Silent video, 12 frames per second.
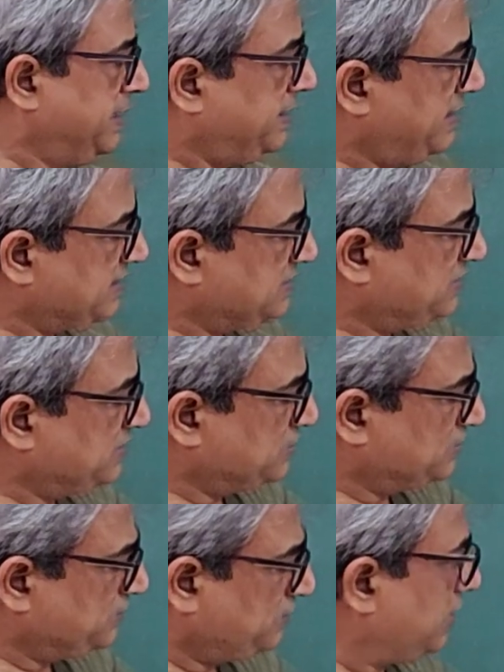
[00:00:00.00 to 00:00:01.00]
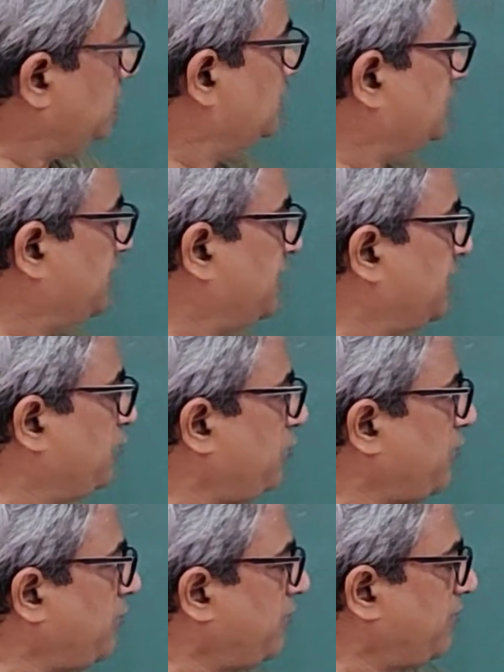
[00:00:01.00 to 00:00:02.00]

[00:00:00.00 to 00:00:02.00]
Let's first of all take one